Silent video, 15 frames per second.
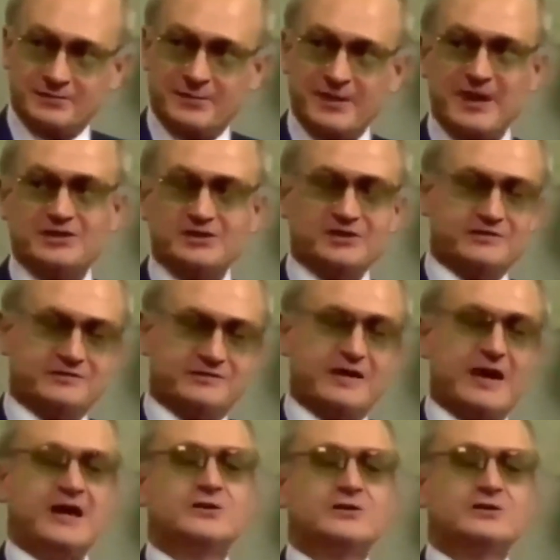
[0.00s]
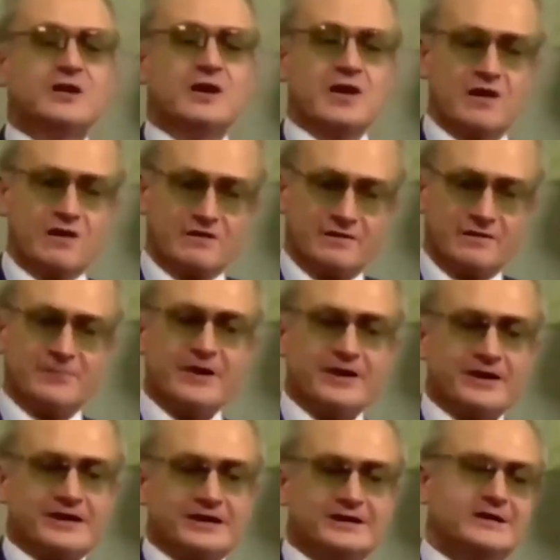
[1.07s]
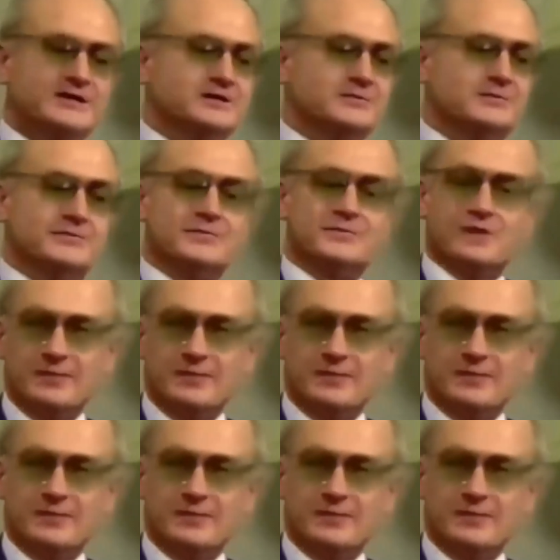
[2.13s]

by the basic values of Americanism,